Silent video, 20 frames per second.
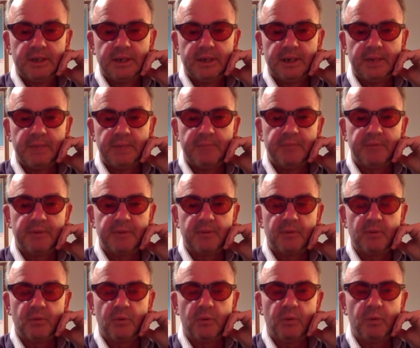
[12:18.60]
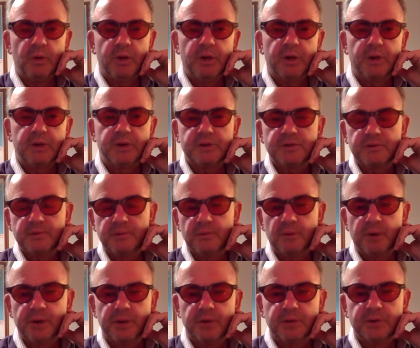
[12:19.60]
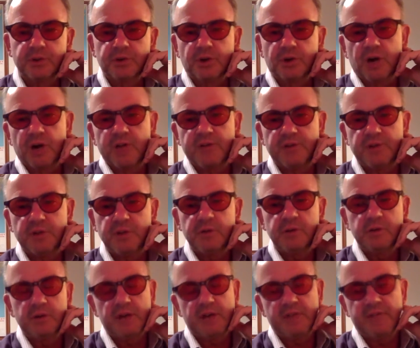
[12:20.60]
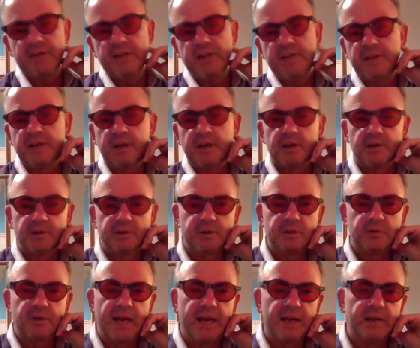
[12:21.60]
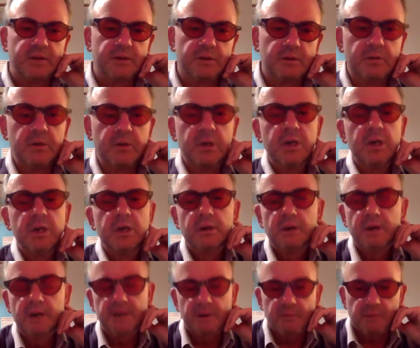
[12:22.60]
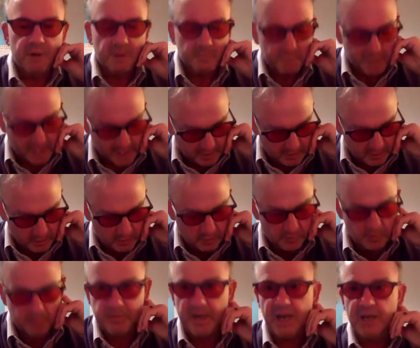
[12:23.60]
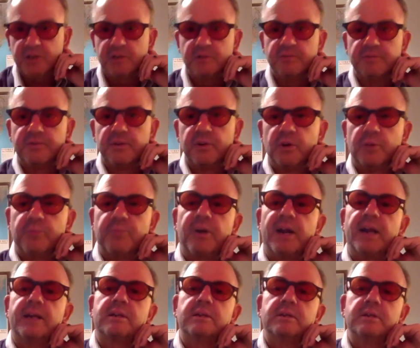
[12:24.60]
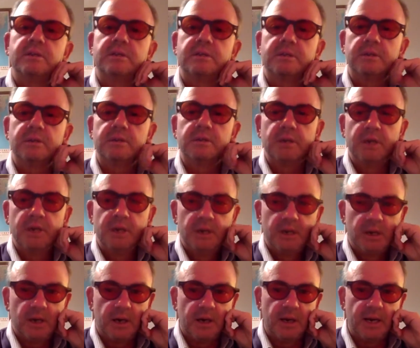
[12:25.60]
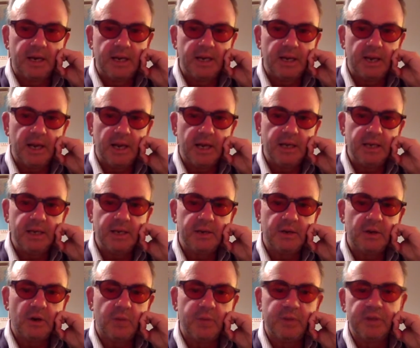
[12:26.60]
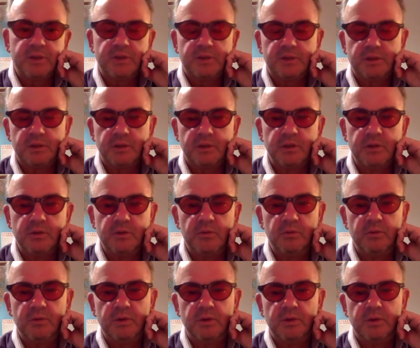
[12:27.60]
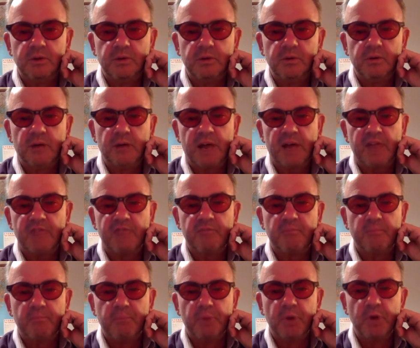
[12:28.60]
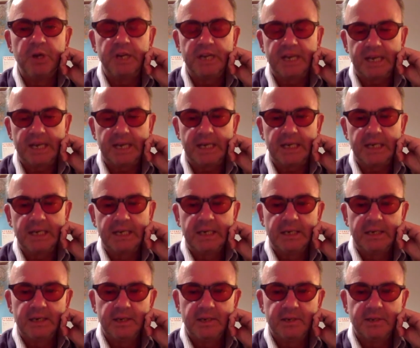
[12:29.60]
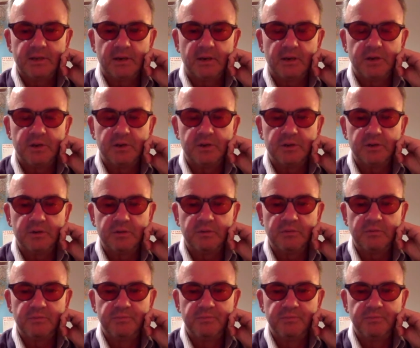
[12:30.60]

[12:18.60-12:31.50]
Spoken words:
What else drives you? Do you have anything else to add to anyone about the passion for your practice, and any comments that you have burning inside you?